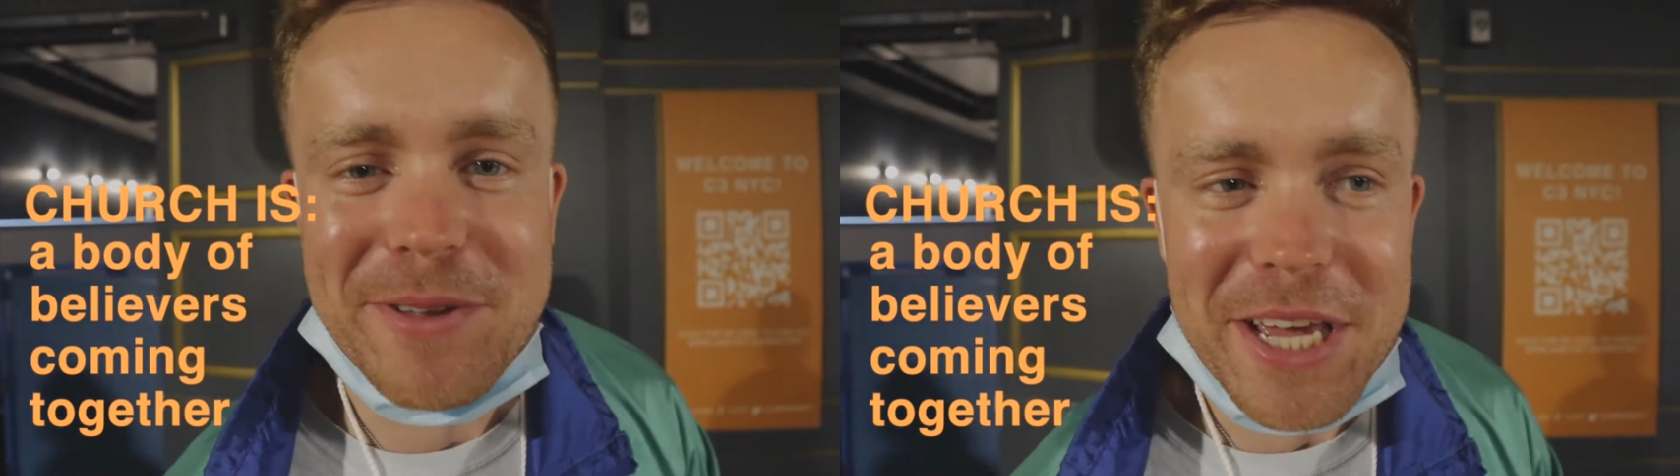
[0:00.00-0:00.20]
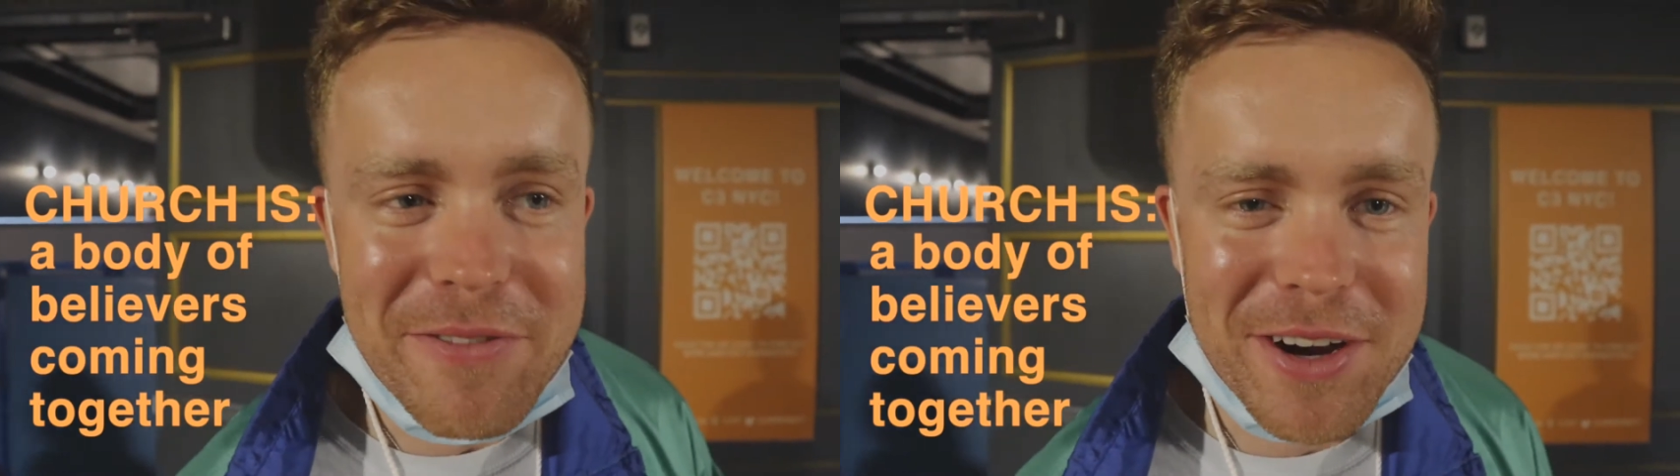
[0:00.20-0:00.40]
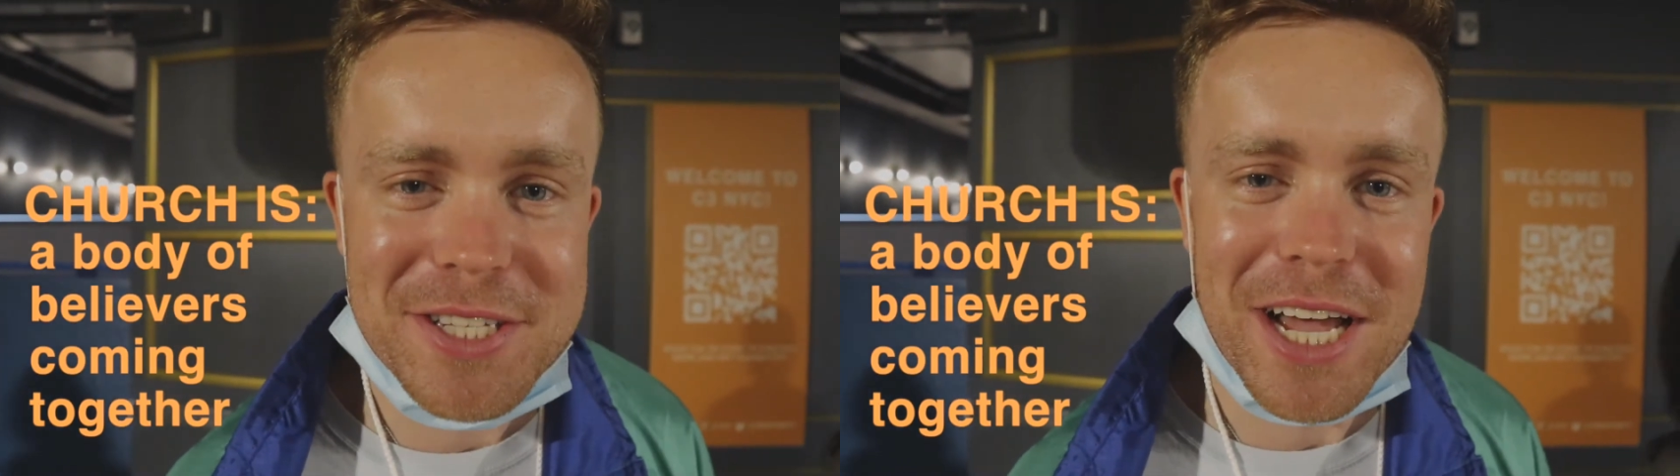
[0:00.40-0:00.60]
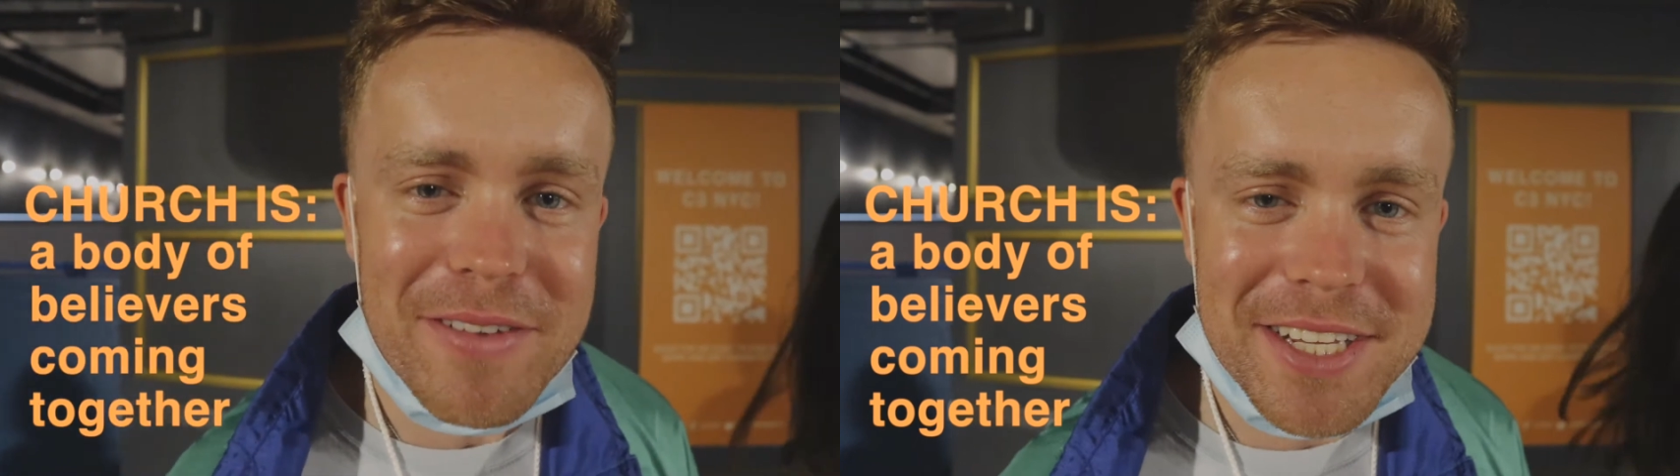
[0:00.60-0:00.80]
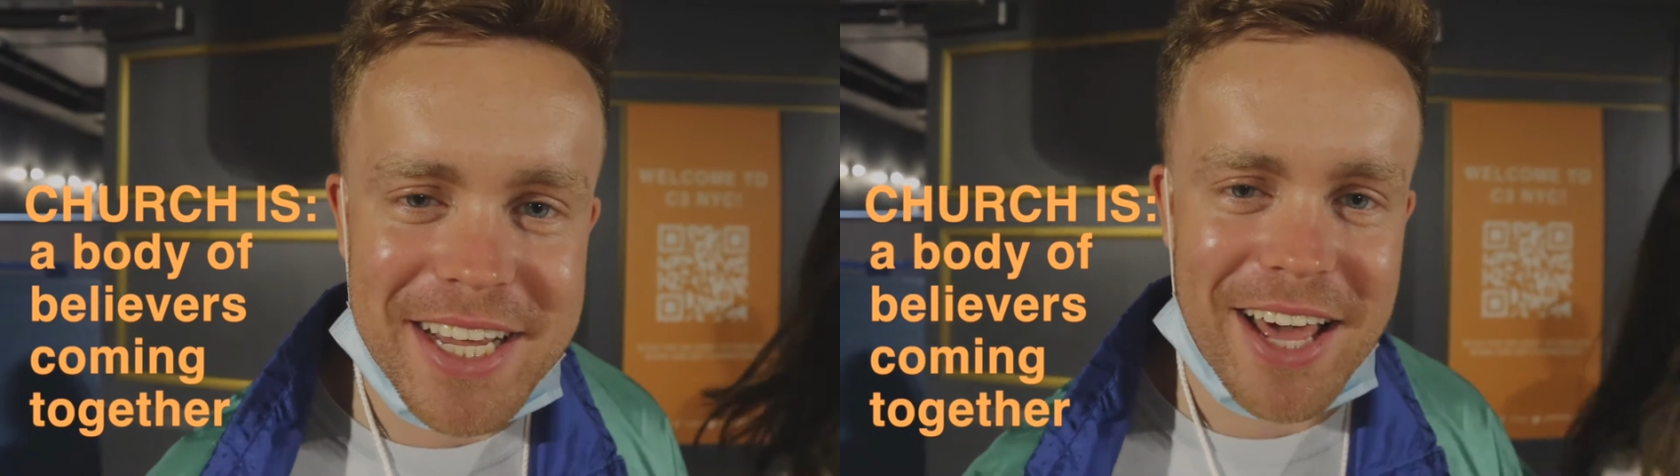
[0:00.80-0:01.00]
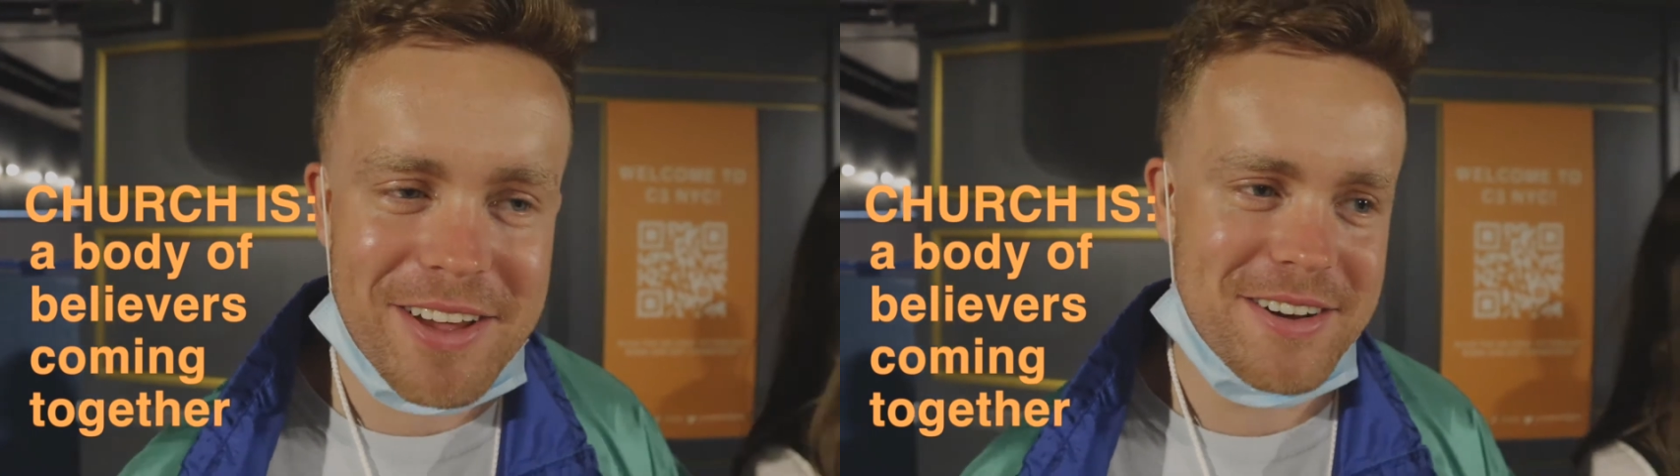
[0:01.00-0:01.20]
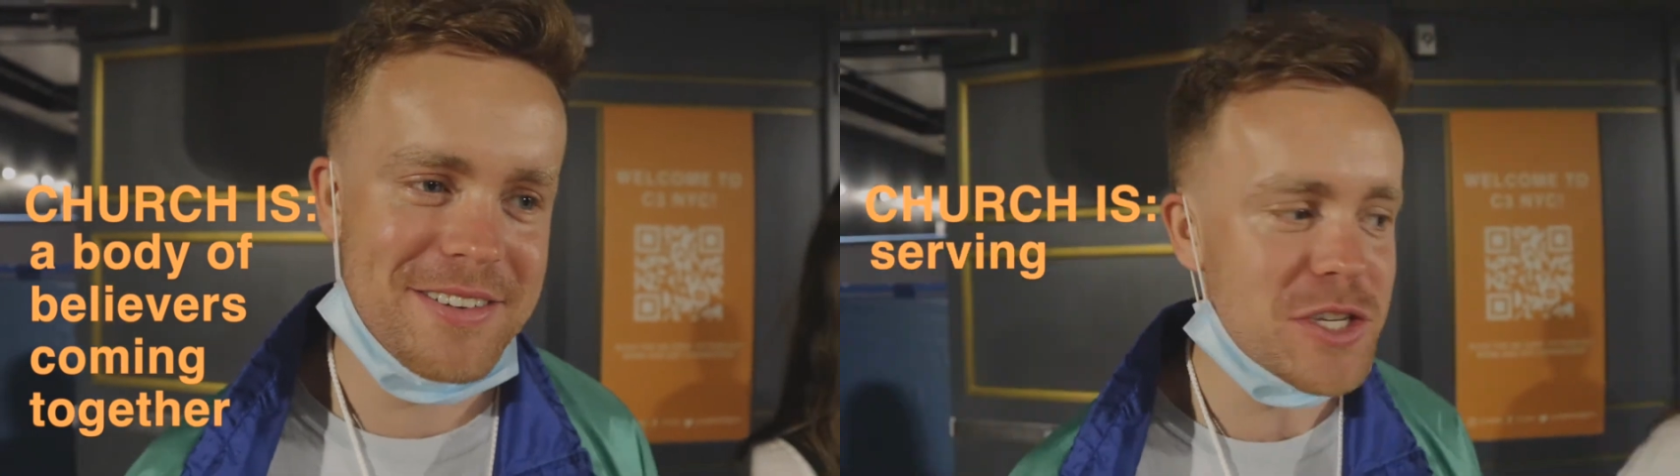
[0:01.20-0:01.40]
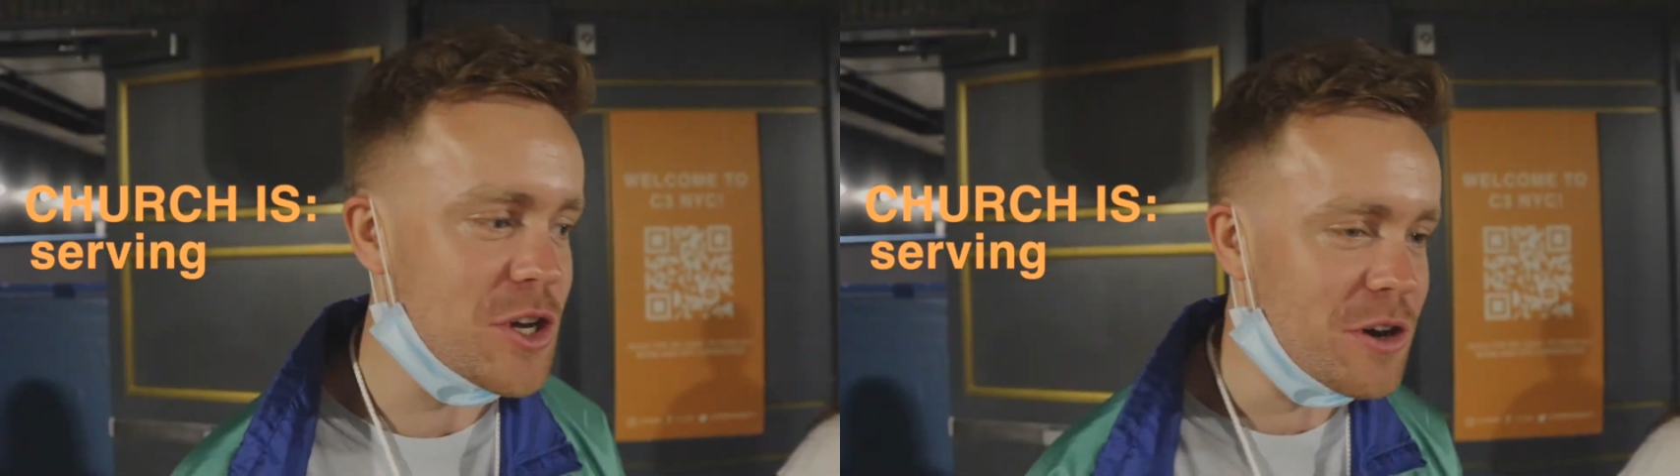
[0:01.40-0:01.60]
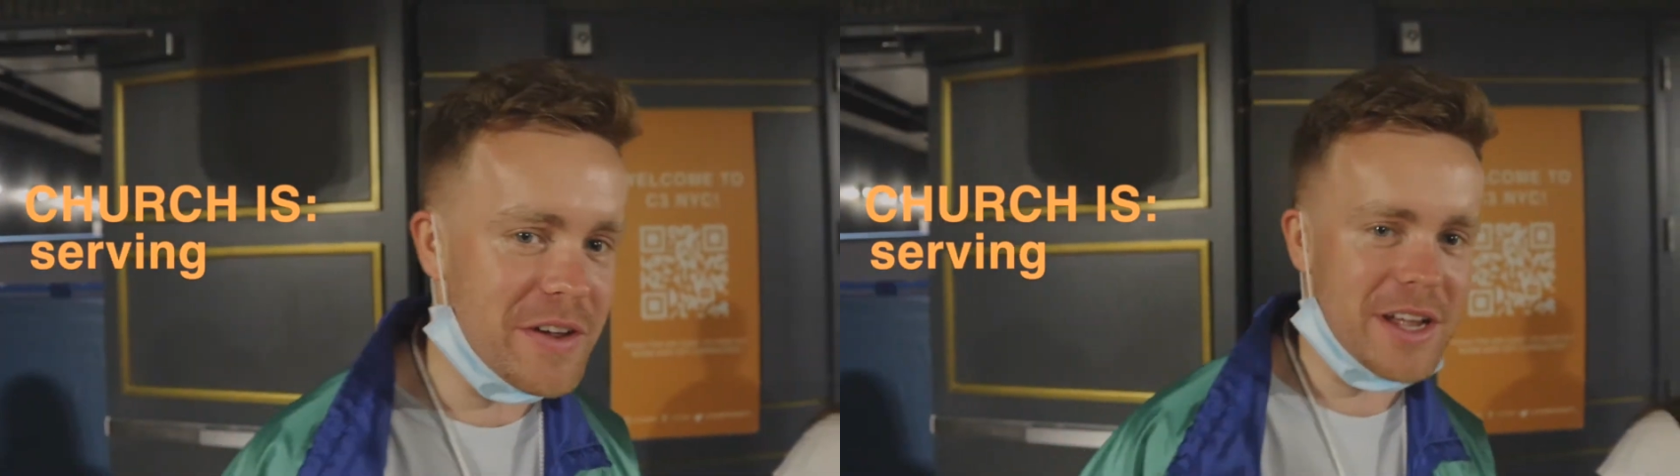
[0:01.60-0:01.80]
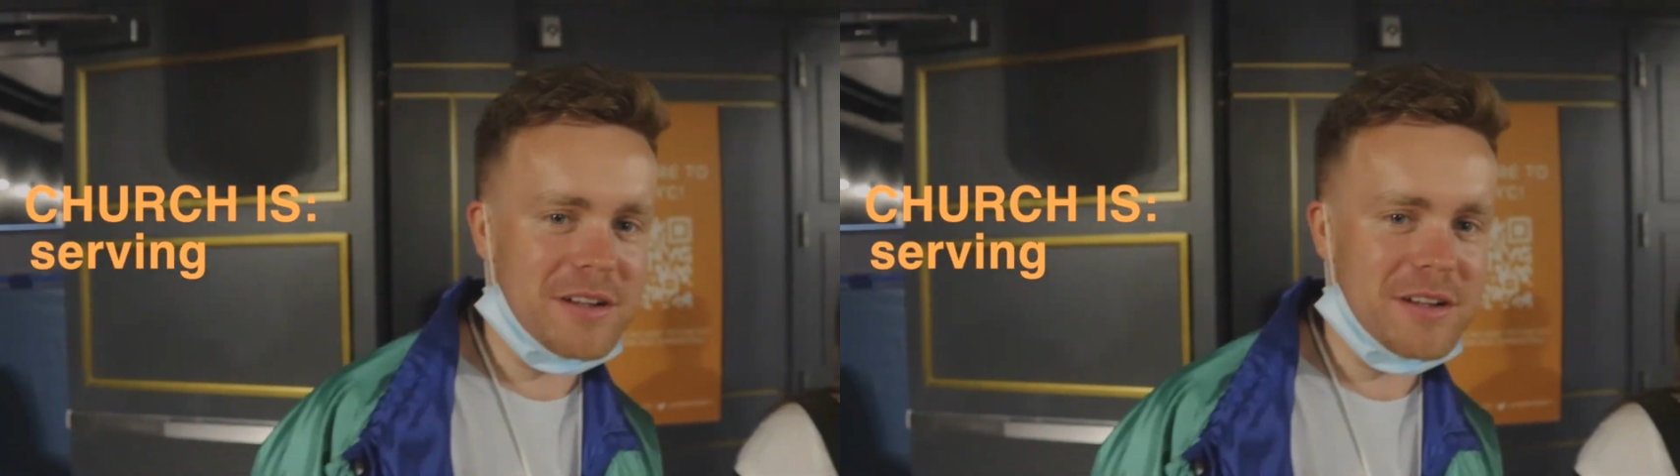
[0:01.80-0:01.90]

believers coming together, serving